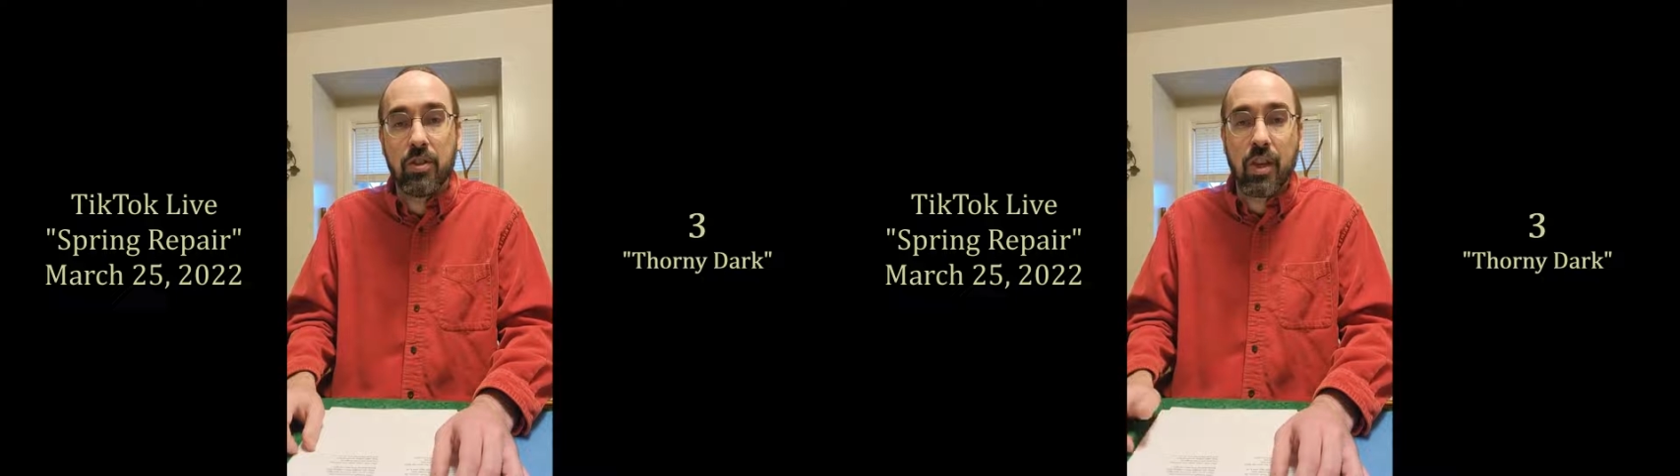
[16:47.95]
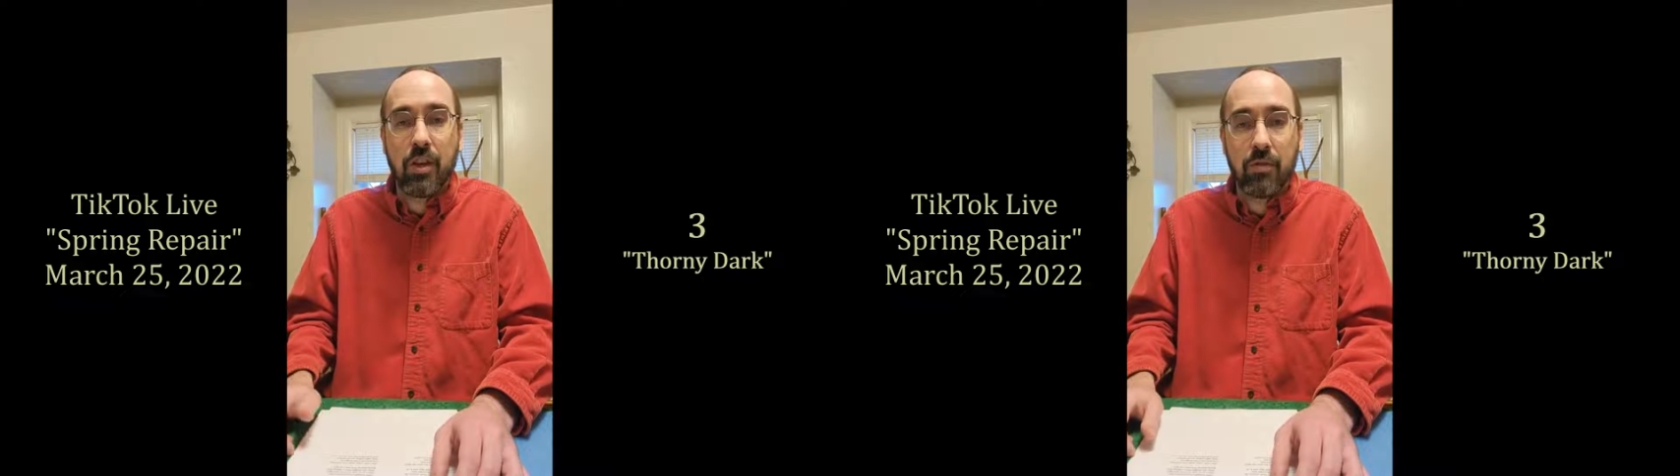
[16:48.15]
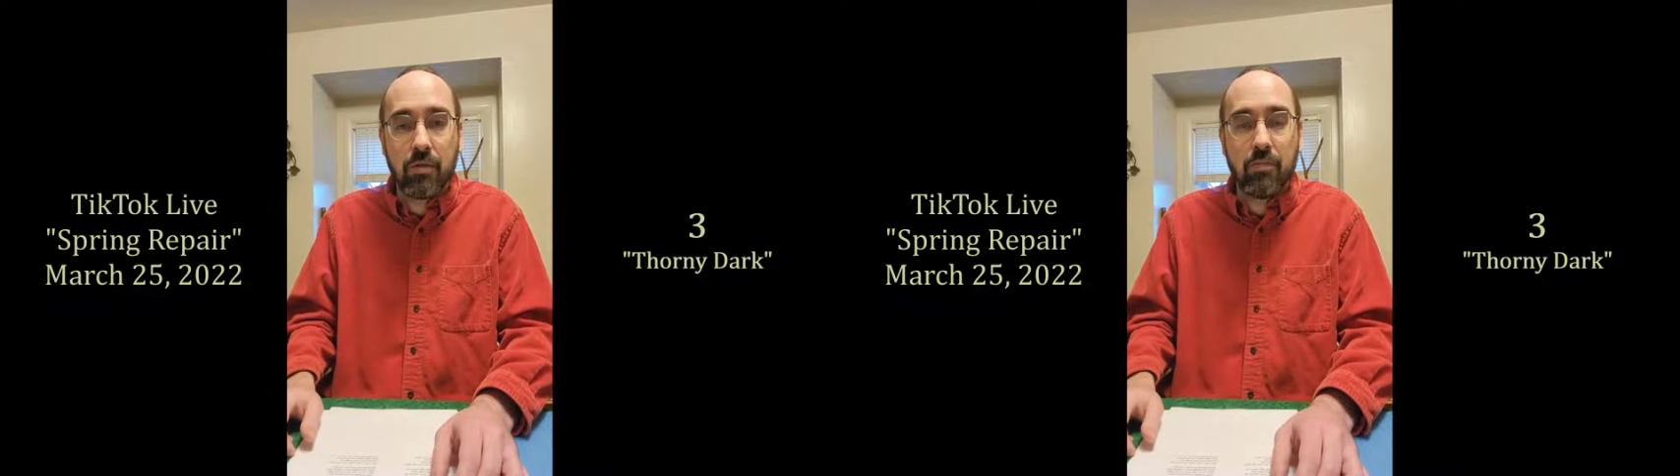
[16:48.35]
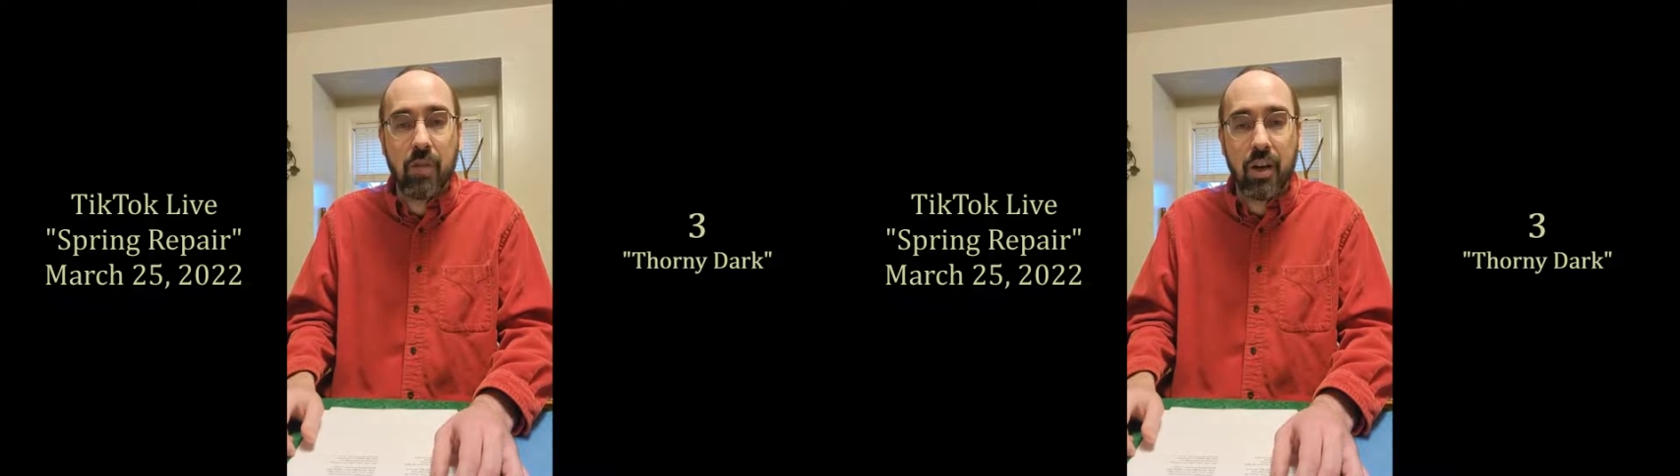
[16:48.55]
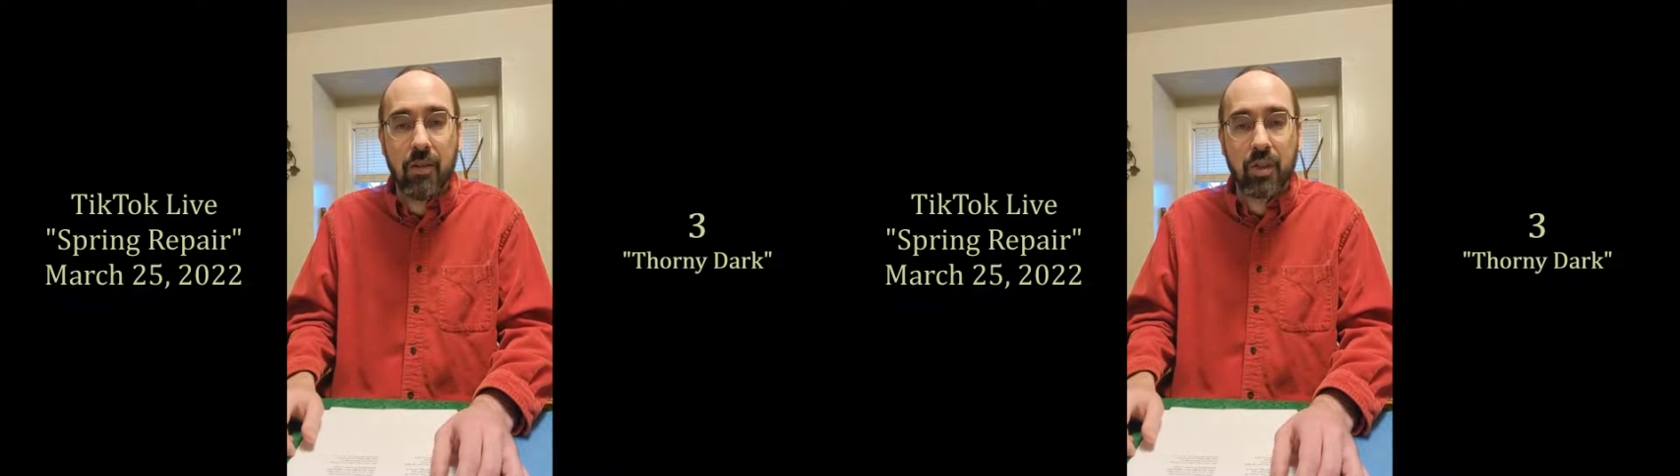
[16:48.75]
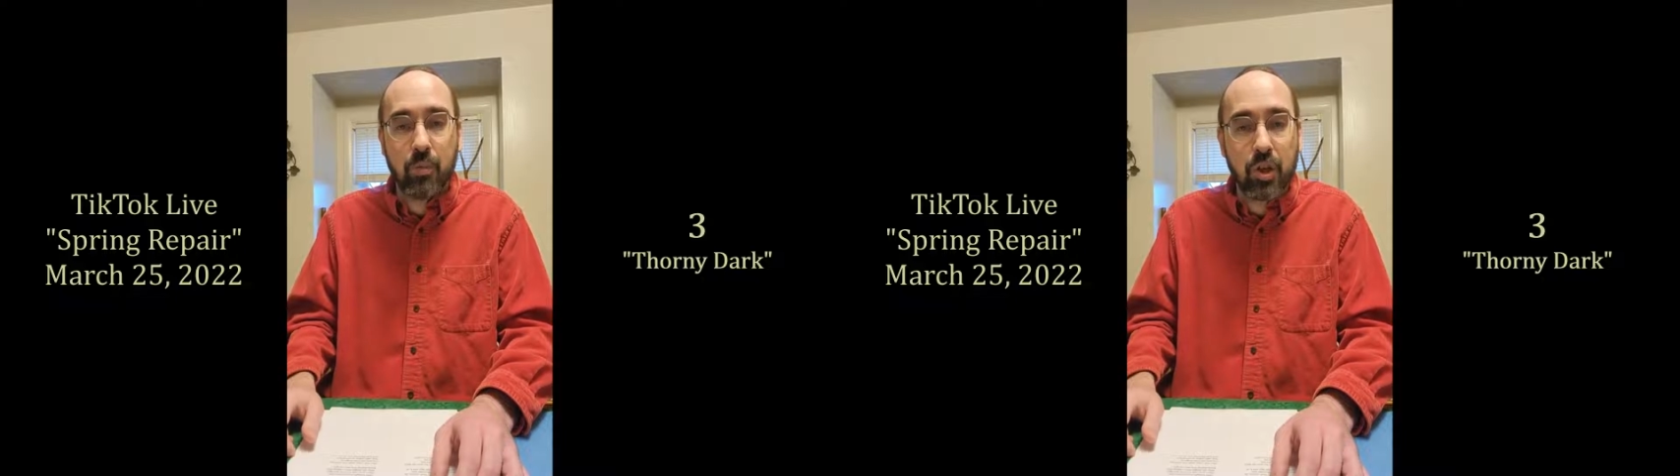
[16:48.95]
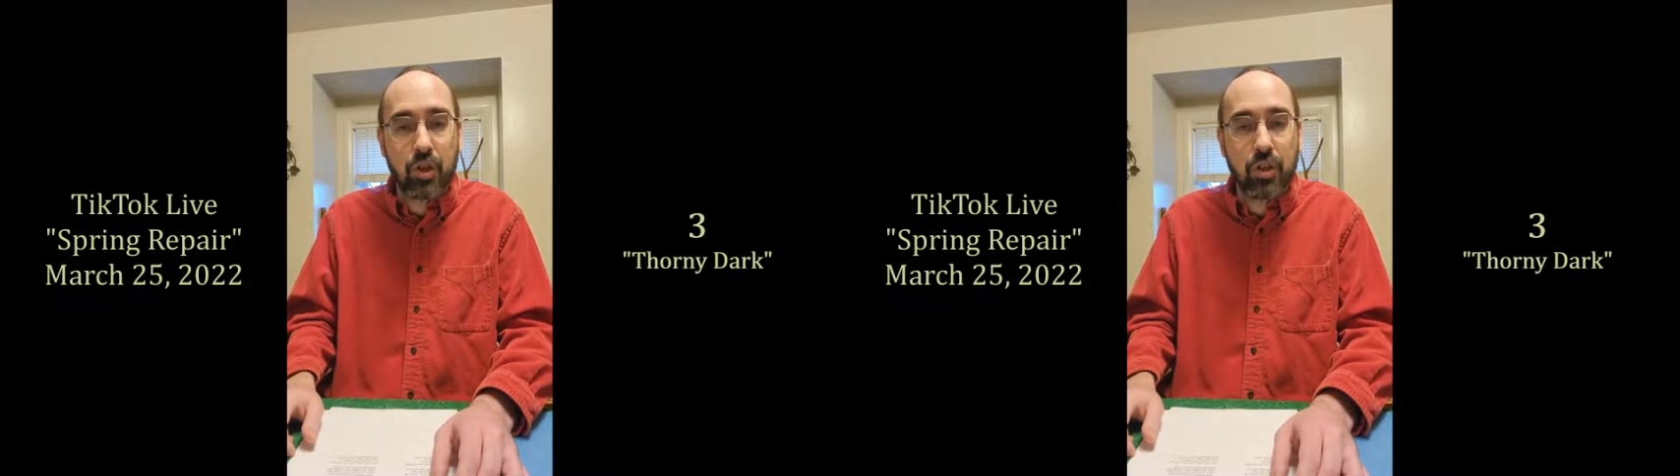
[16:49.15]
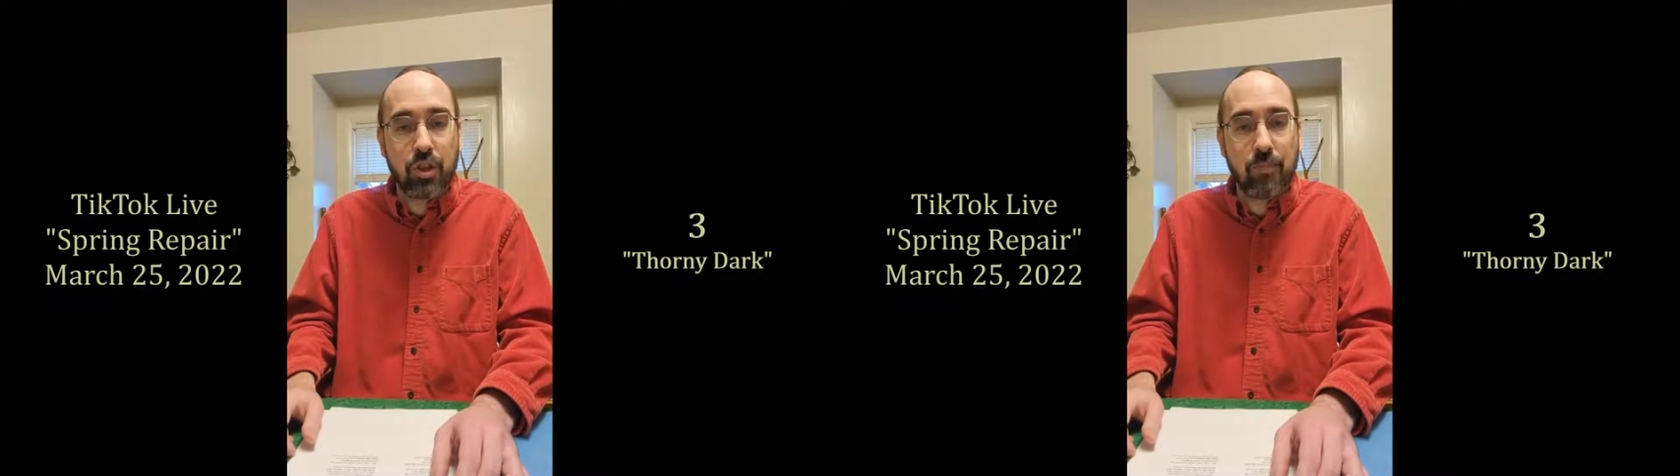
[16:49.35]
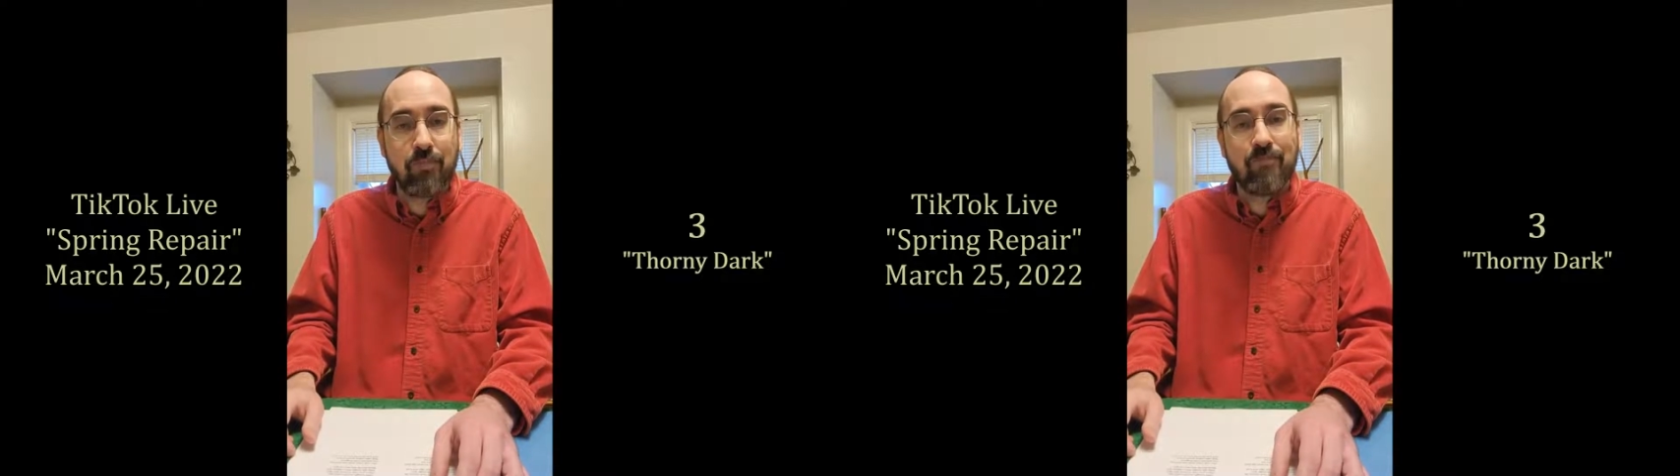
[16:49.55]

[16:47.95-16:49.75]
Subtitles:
and not enough submissions.